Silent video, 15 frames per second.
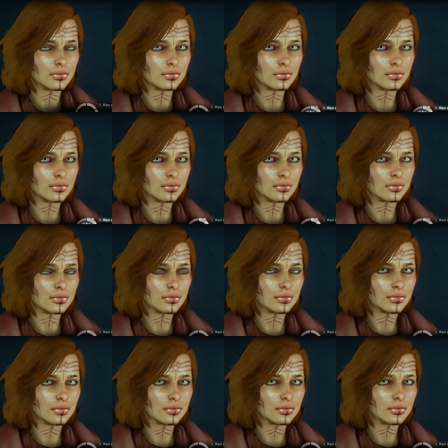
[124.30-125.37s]

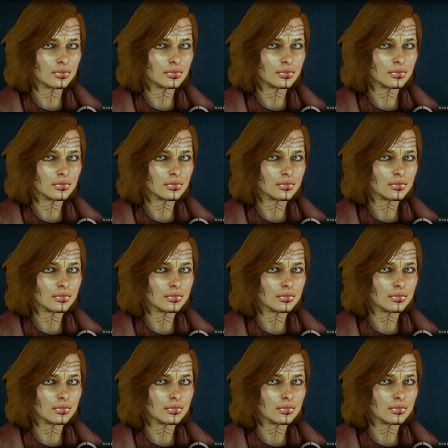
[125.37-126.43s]

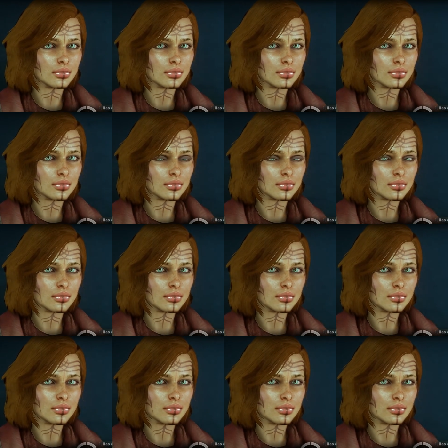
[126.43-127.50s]

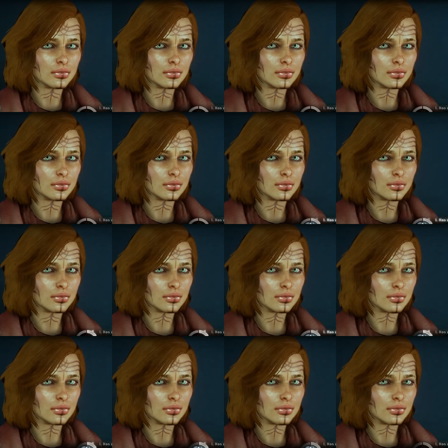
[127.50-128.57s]

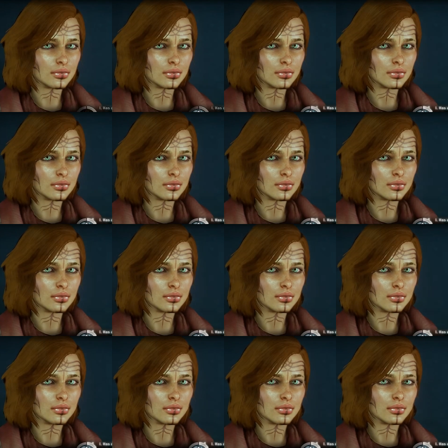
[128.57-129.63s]

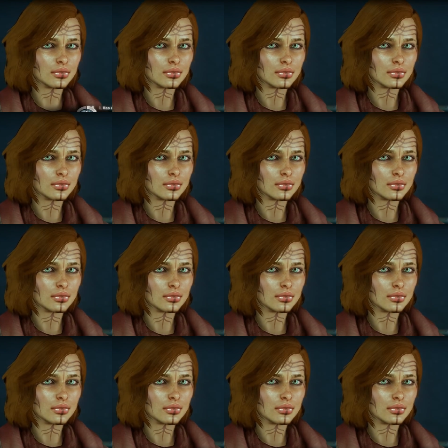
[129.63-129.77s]
Nobody speaks.